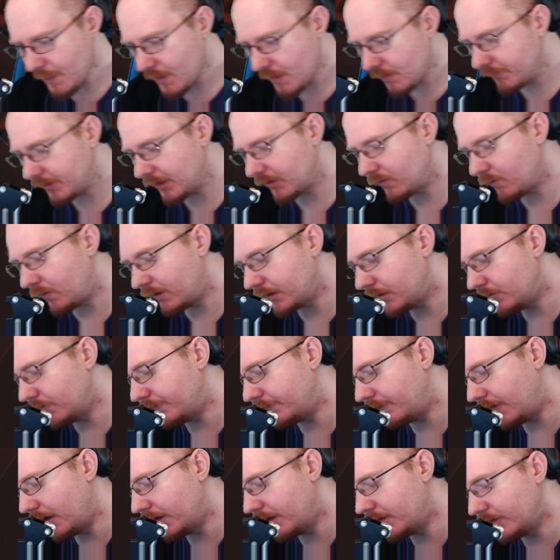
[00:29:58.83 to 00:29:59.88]
Because what you'll
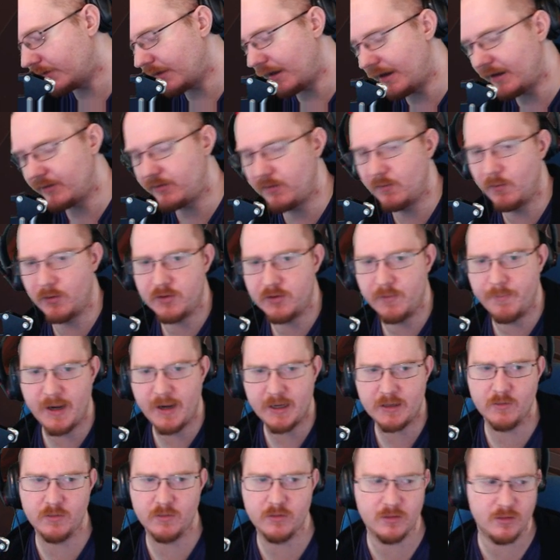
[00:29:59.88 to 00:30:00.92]
find is, as you watch it
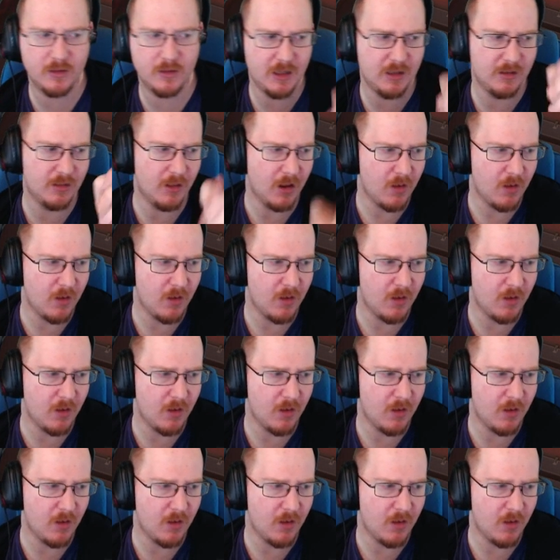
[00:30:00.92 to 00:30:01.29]
back, you'll see,